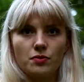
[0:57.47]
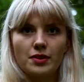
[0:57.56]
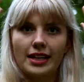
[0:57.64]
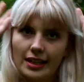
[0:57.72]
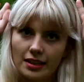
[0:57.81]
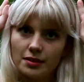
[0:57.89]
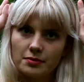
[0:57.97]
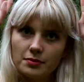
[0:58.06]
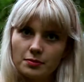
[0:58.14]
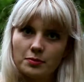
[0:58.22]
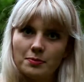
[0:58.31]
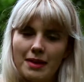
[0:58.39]
really
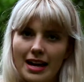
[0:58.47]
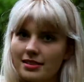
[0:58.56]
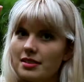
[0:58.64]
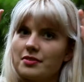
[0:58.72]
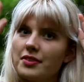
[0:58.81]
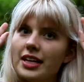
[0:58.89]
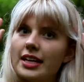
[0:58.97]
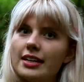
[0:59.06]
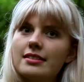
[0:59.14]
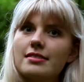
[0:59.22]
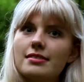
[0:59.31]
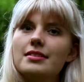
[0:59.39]
massive
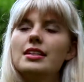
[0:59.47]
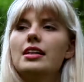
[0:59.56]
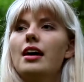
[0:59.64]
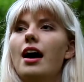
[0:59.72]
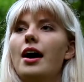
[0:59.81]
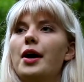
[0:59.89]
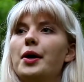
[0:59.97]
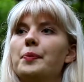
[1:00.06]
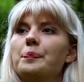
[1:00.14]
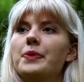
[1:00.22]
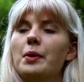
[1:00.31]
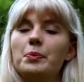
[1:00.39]
ears,
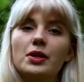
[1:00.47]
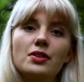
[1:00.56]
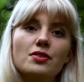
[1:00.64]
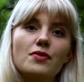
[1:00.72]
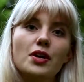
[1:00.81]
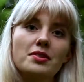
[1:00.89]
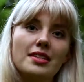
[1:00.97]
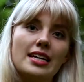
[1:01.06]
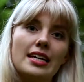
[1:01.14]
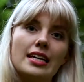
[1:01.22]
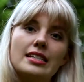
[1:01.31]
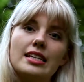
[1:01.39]
and because of those
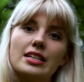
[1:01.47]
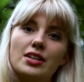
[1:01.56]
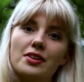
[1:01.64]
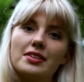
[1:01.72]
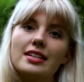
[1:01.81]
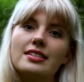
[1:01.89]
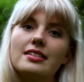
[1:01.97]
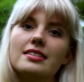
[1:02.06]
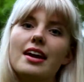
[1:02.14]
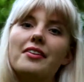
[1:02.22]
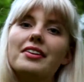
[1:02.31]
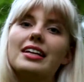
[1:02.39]
ears they don't
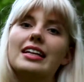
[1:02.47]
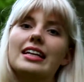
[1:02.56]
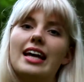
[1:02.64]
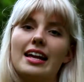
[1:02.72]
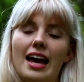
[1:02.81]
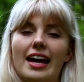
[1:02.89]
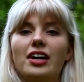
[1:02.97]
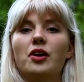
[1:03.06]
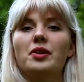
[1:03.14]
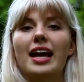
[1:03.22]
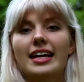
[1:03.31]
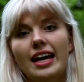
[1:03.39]
necessarily
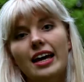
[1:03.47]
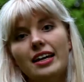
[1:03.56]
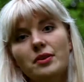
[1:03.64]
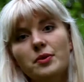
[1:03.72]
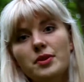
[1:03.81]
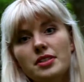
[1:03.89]
echolocate all the